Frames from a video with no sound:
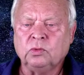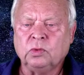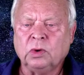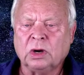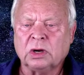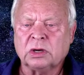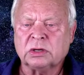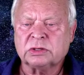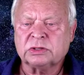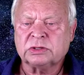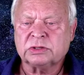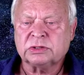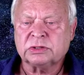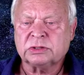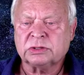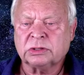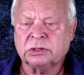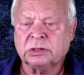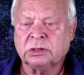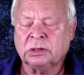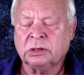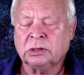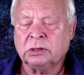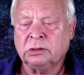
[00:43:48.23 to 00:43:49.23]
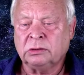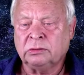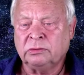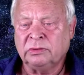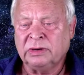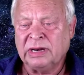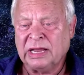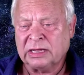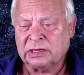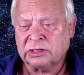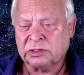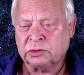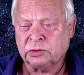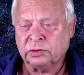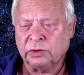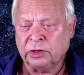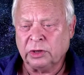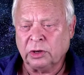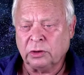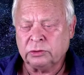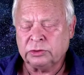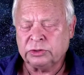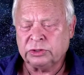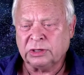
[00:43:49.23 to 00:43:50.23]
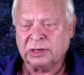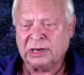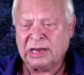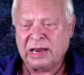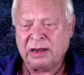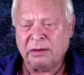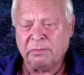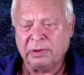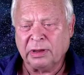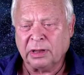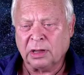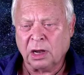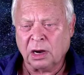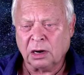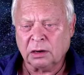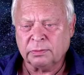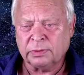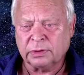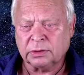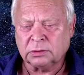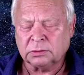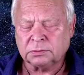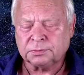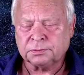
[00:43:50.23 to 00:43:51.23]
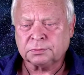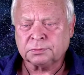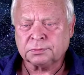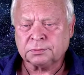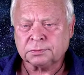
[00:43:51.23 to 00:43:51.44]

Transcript: was next to the ocean, had a big harbor,